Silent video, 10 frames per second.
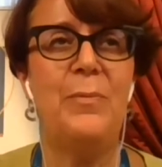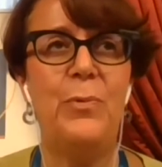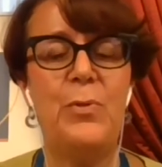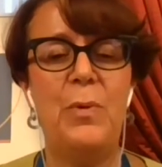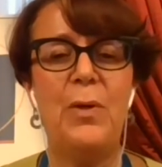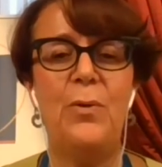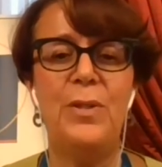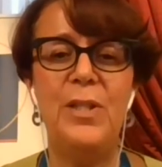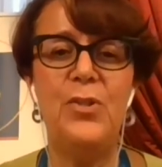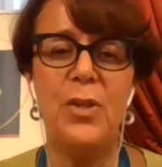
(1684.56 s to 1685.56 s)
which we call
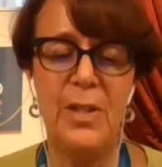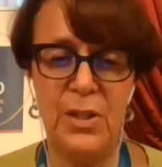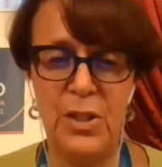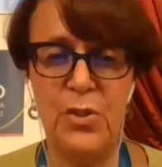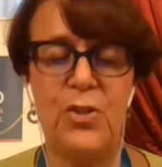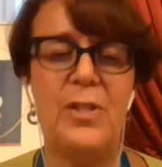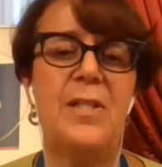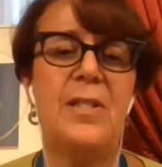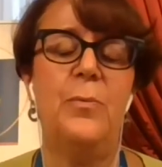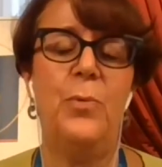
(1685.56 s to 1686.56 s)
Teaching the
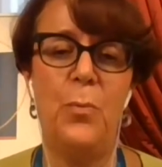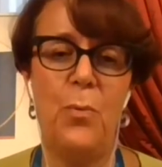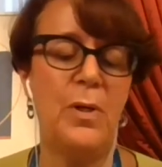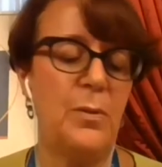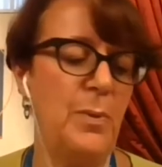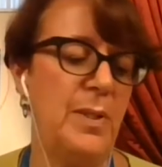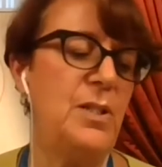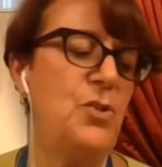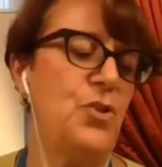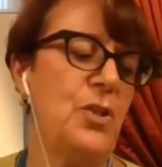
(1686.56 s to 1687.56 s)
Teachers. We work with
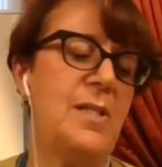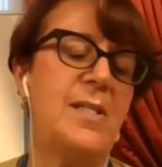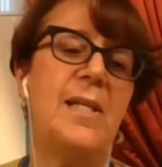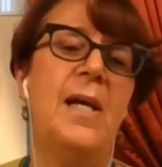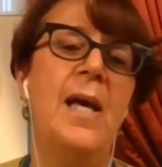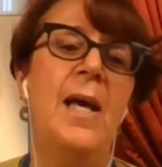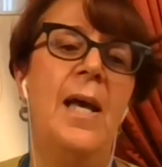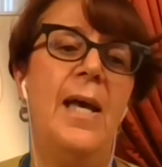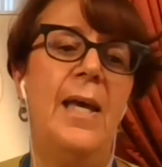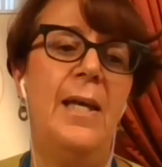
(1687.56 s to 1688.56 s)
teachers
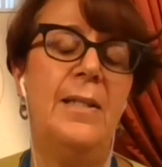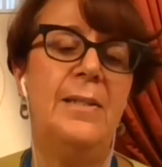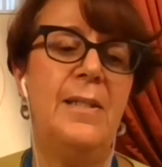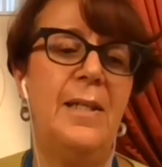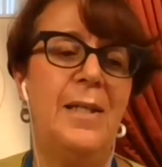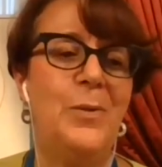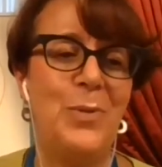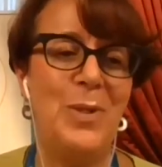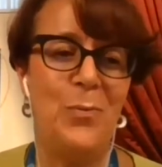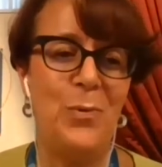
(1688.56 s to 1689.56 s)
and
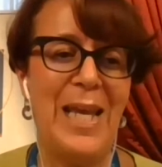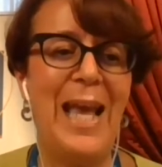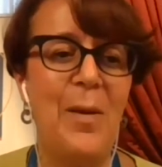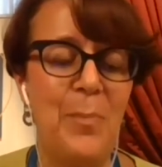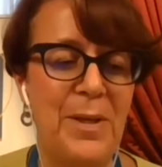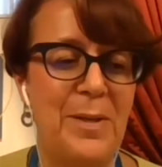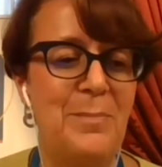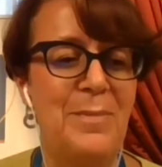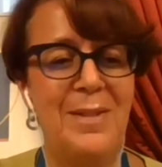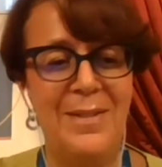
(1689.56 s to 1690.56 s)
we help
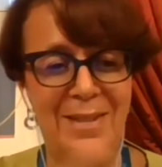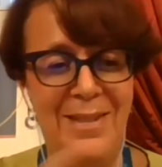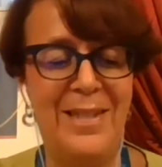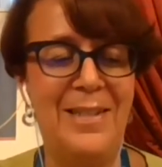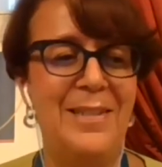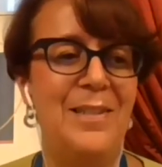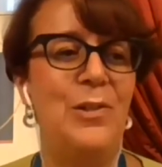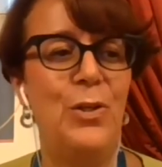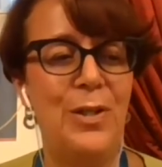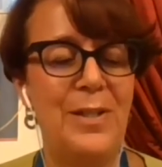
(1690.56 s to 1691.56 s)
them
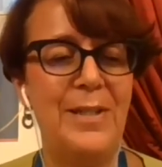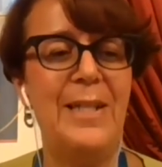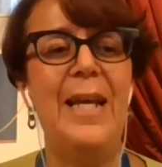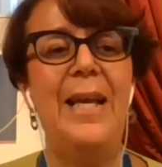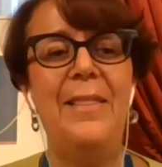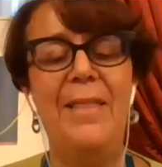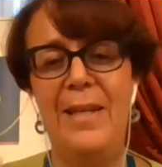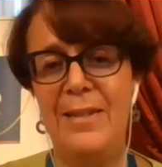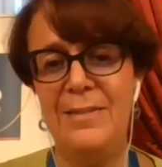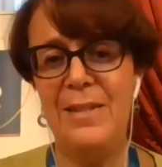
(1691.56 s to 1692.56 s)
learn and
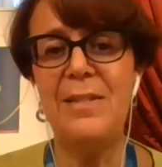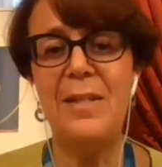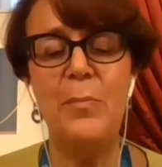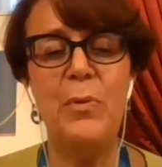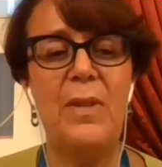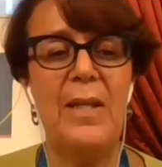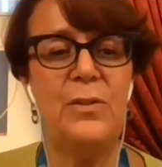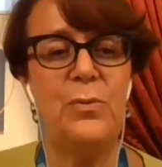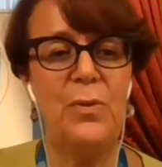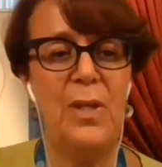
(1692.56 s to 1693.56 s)
then distribute that
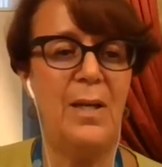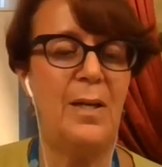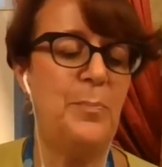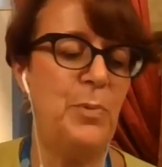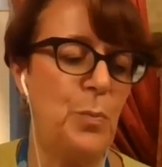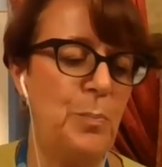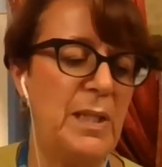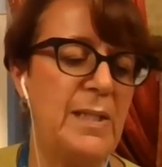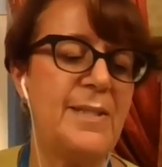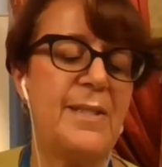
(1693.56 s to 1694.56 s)
to their
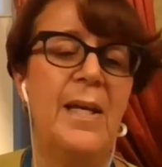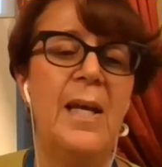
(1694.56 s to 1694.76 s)
pupils.